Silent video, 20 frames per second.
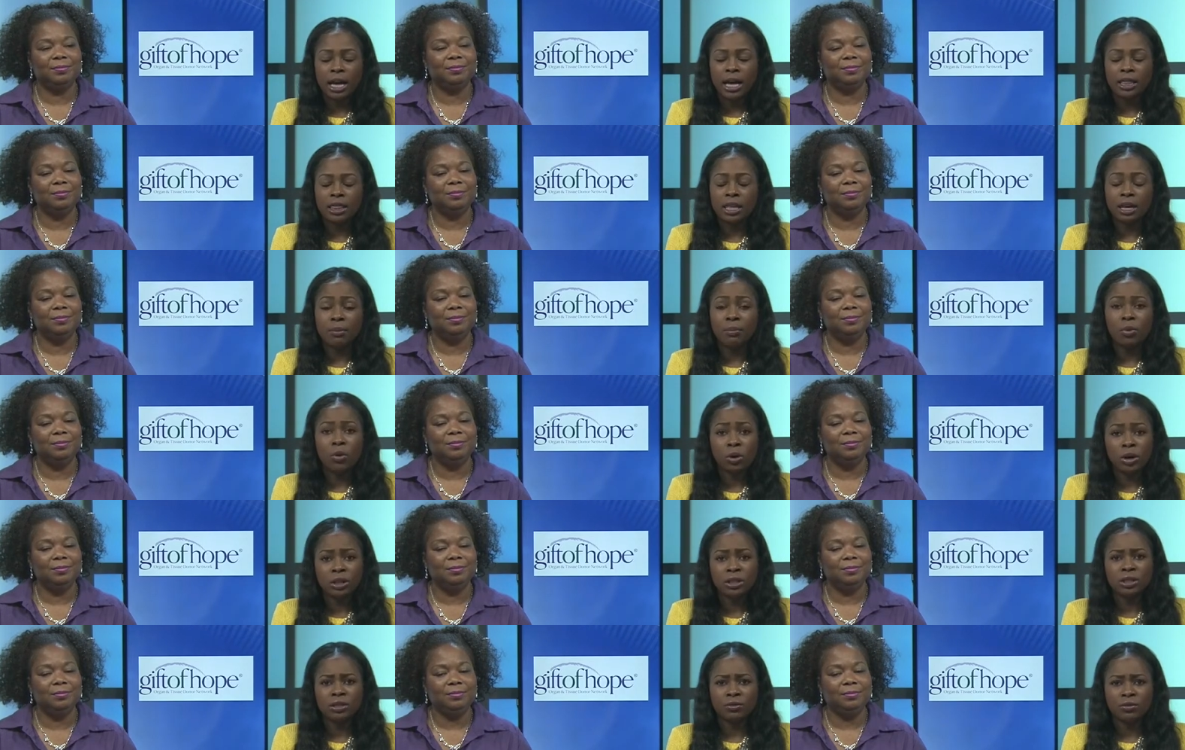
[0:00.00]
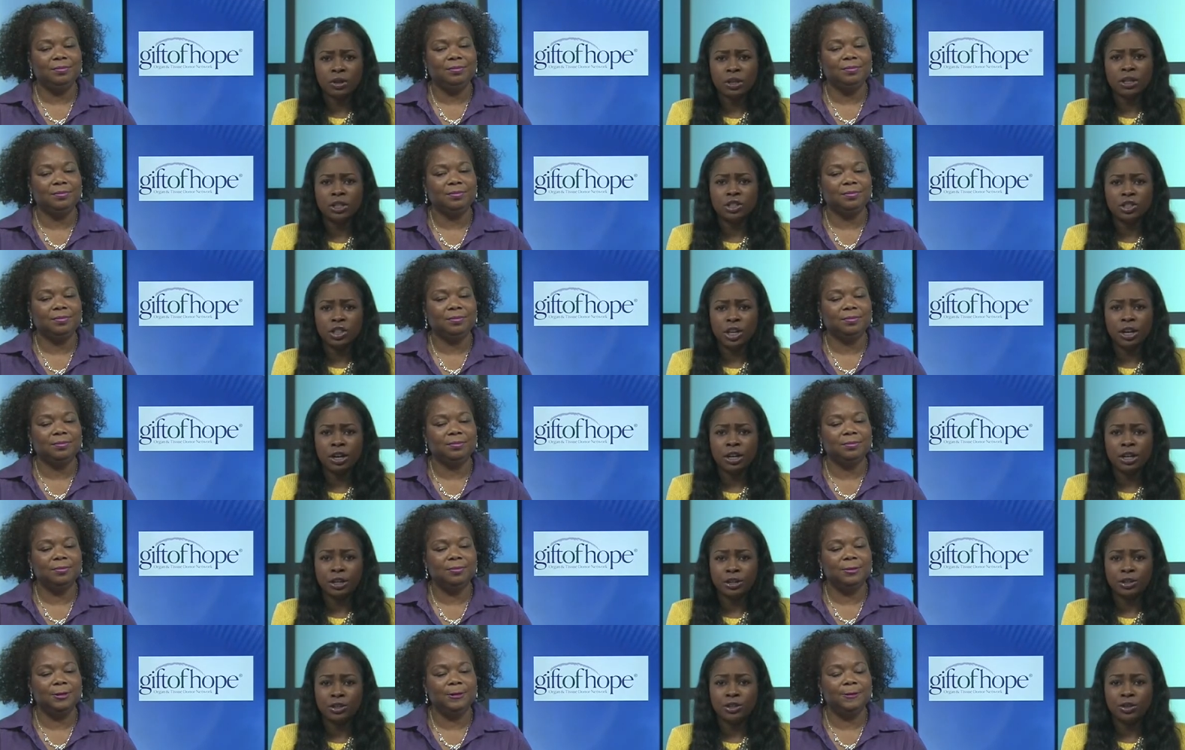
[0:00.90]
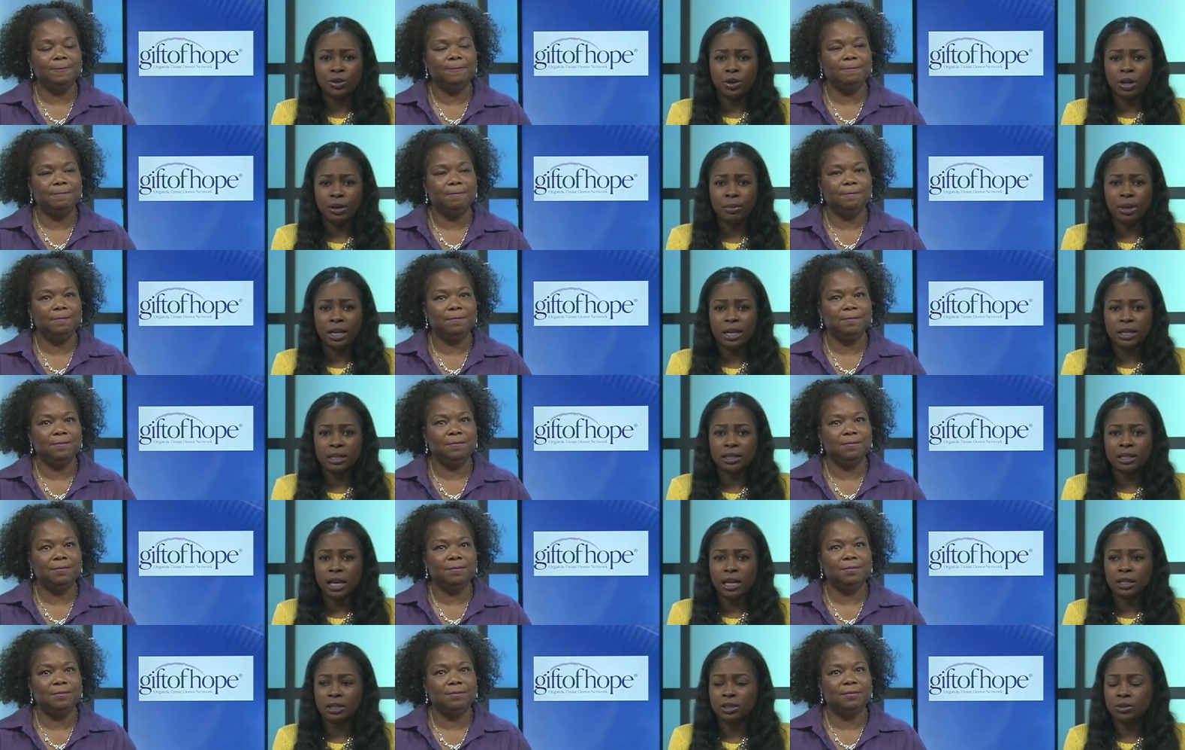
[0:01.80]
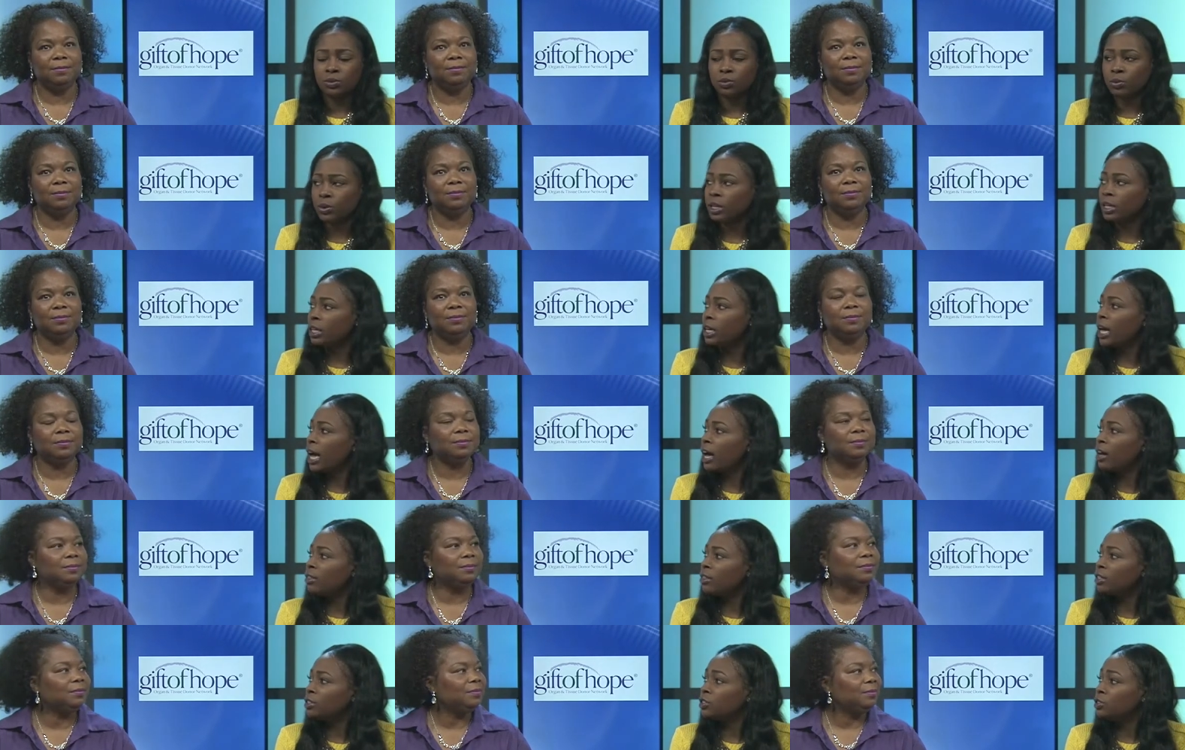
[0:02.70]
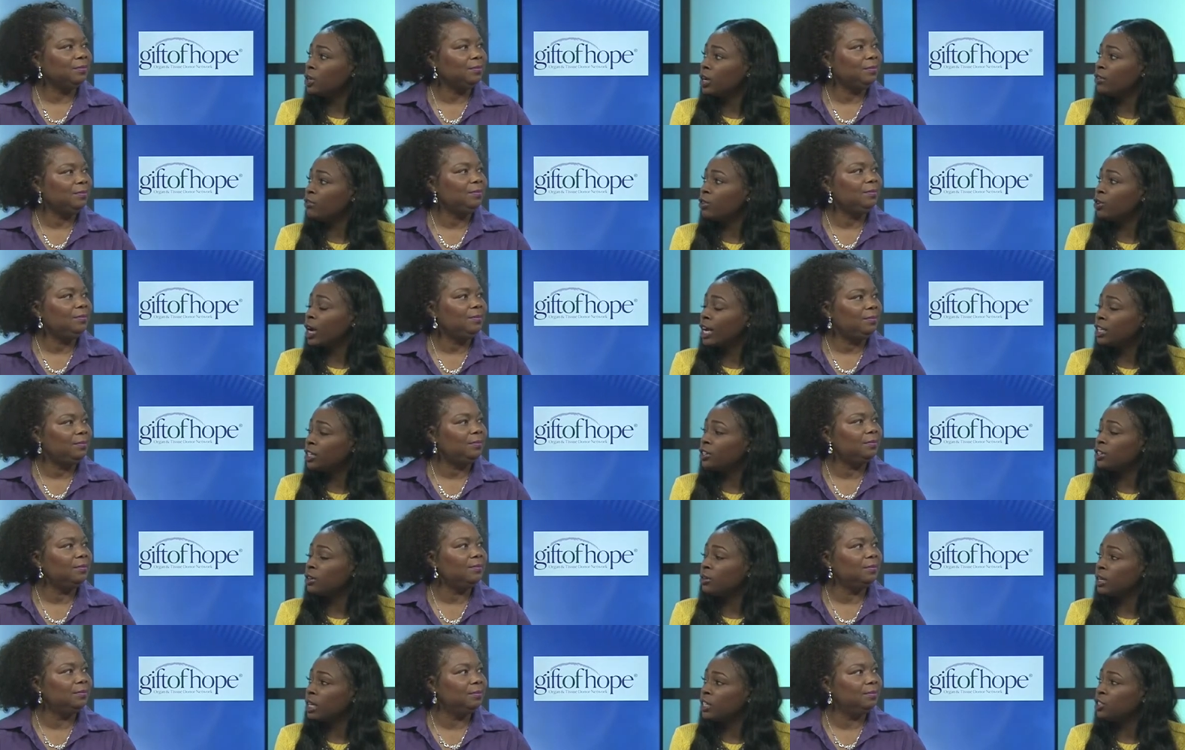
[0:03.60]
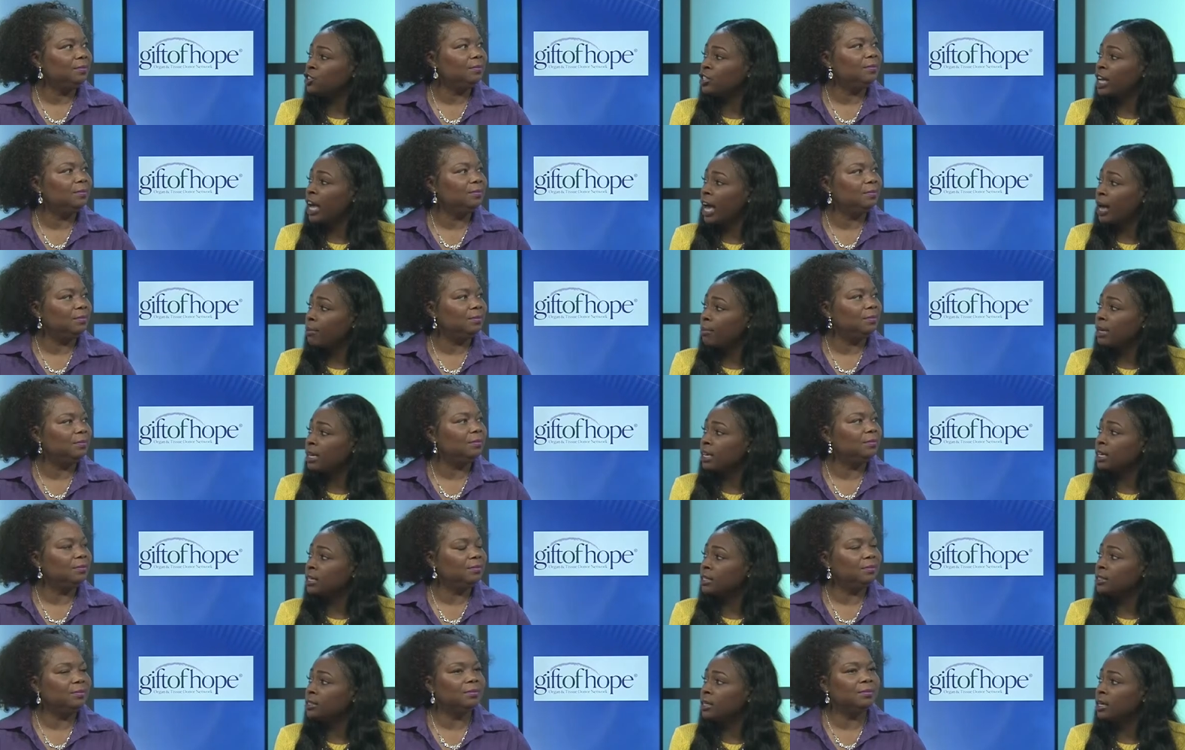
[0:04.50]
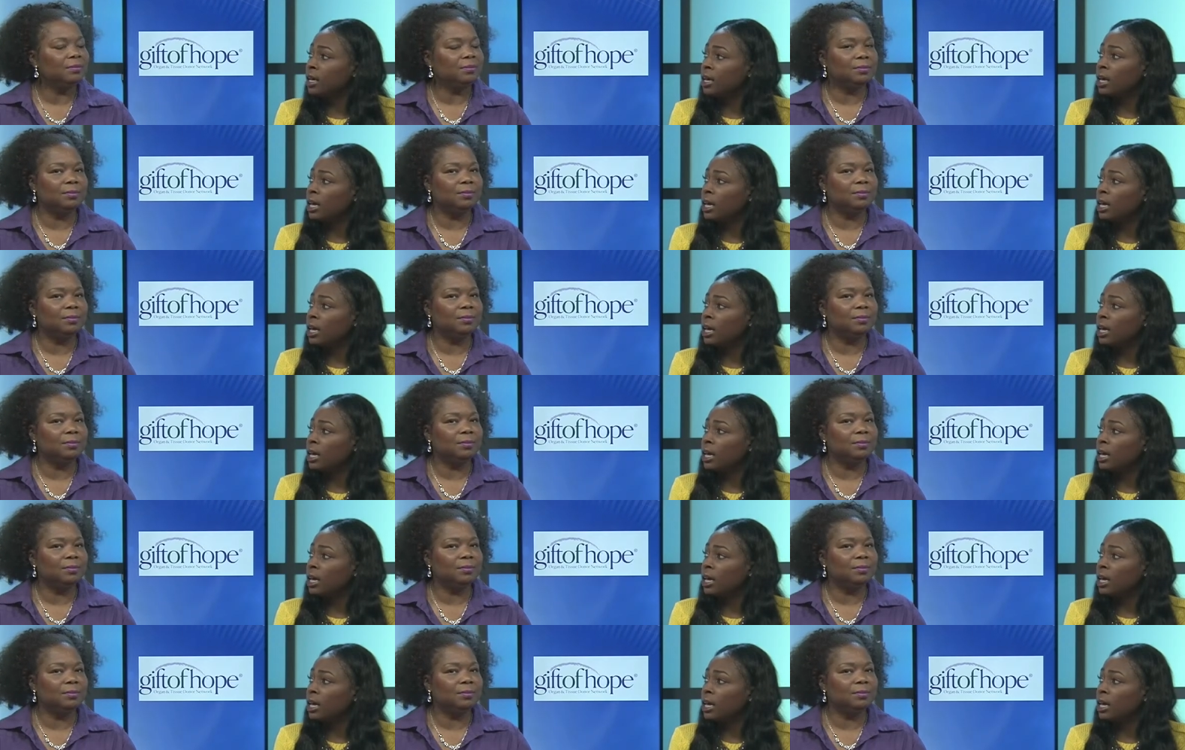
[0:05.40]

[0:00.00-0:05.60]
Speaker 1: the importance of really sharing your story because that's really how the story of directed donation happened is,